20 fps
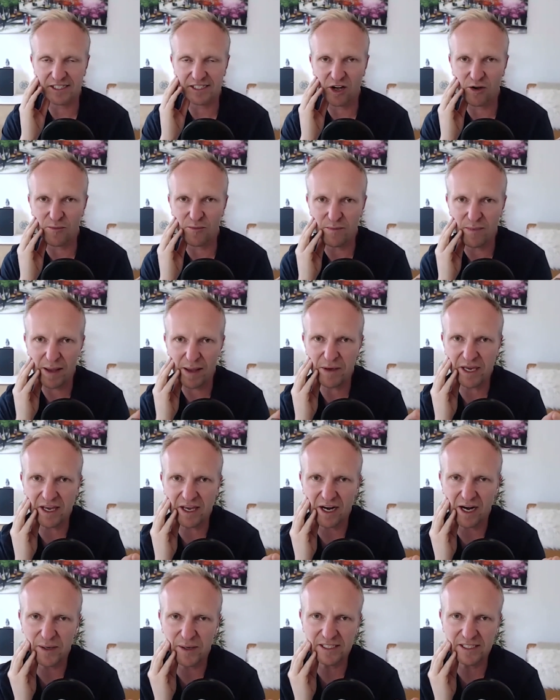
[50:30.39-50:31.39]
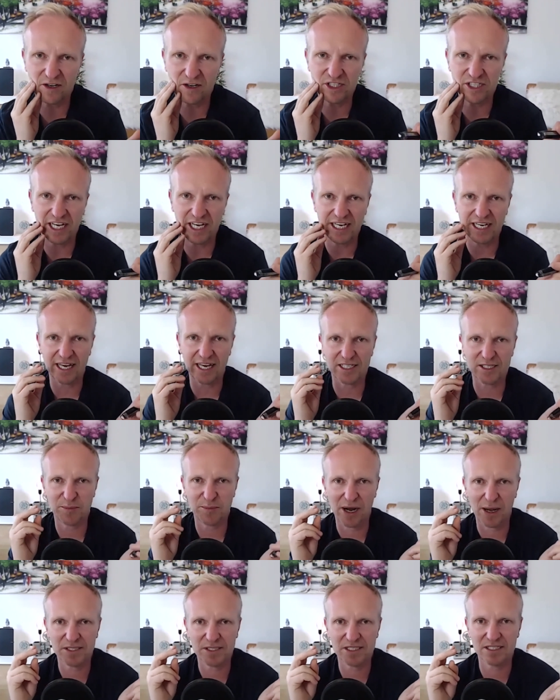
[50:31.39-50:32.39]
So maybe can I be so cheeky as
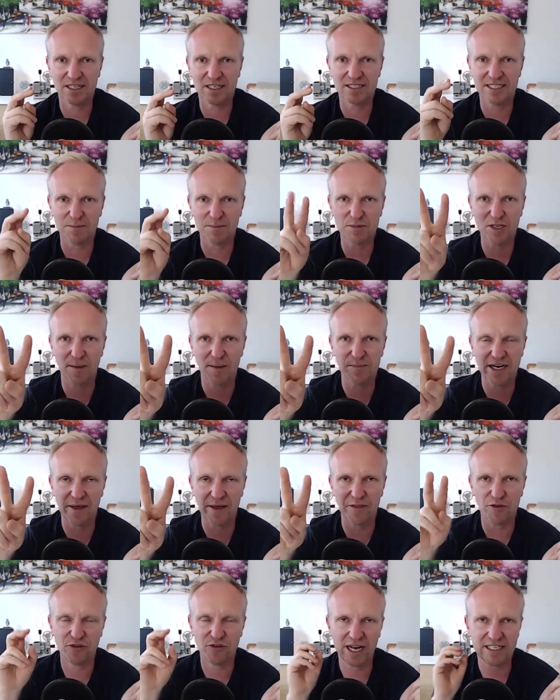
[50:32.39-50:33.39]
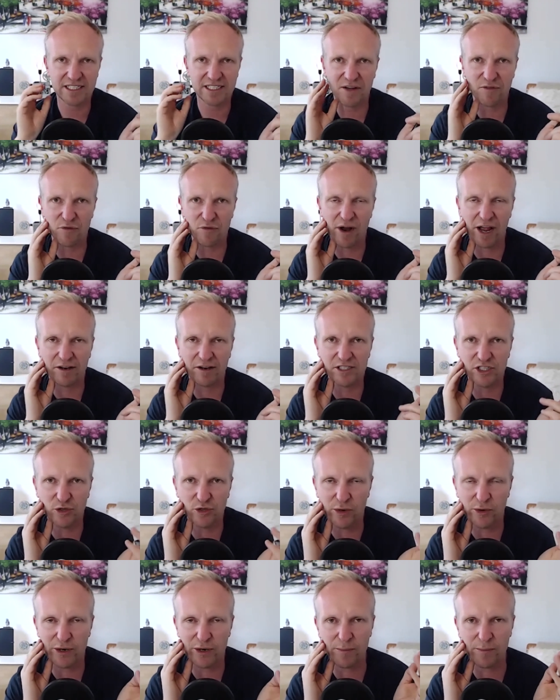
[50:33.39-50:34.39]
perhaps sometime down the track to have a round two
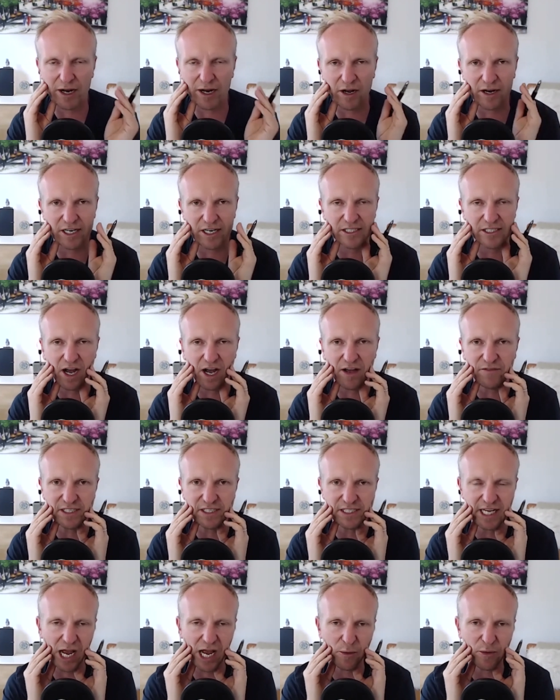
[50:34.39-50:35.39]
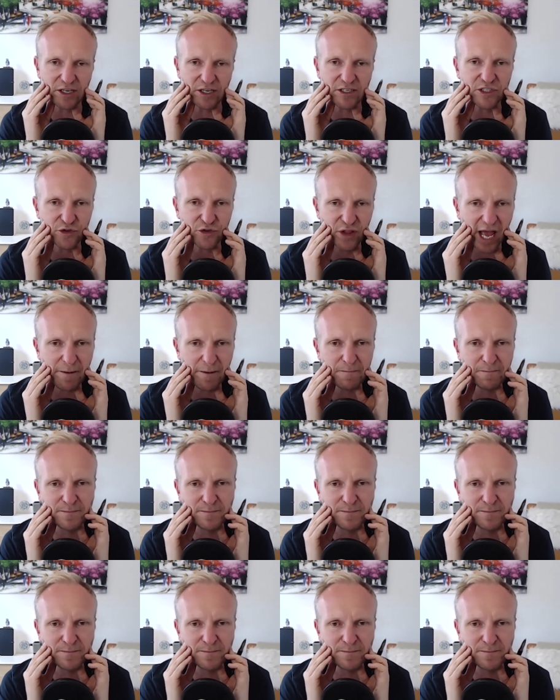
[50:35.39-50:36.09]
where we might kind of dive into how we could do that?